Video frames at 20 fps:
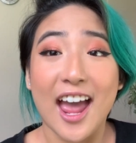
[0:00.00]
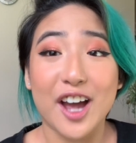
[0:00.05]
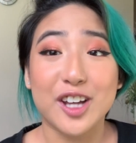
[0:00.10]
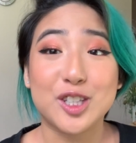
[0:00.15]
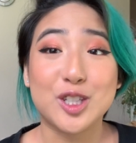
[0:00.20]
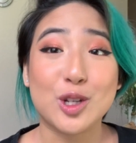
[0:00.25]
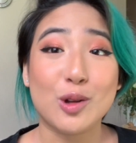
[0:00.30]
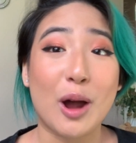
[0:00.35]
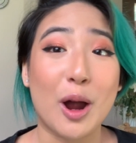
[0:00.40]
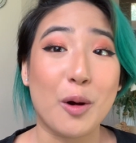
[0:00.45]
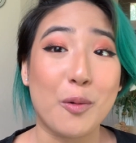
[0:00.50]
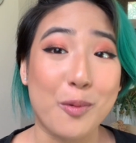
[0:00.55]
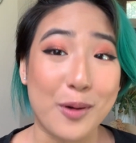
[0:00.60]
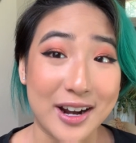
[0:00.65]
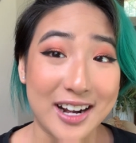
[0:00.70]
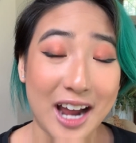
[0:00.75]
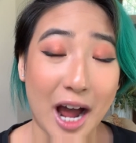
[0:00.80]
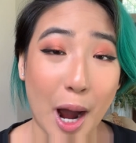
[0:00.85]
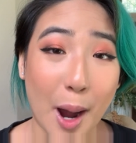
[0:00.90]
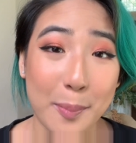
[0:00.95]
And so I
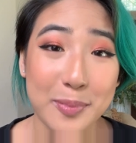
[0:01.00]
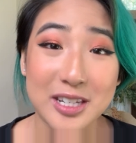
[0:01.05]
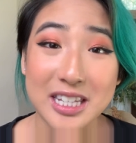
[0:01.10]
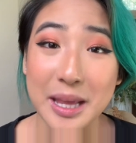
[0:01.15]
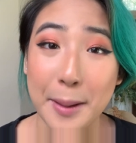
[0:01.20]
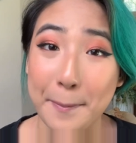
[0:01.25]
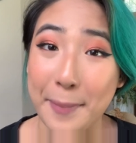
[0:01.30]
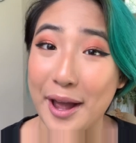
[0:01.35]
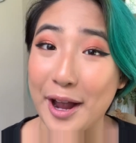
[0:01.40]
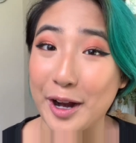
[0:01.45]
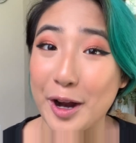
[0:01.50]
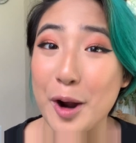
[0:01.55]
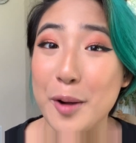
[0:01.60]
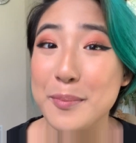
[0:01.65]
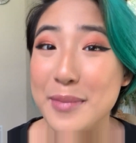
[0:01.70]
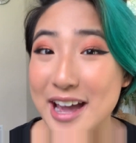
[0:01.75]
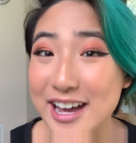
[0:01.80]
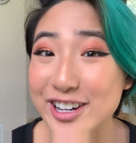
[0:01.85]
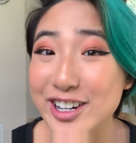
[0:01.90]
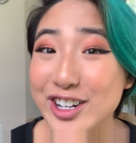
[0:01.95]
went up to the Petco
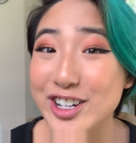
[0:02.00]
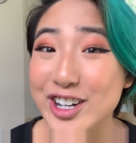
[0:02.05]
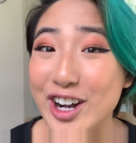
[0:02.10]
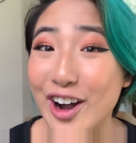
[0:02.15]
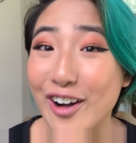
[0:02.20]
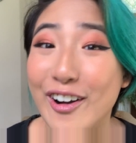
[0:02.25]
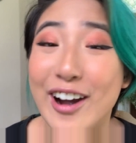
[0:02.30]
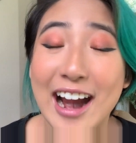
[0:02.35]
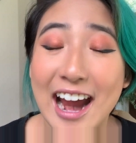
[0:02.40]
manager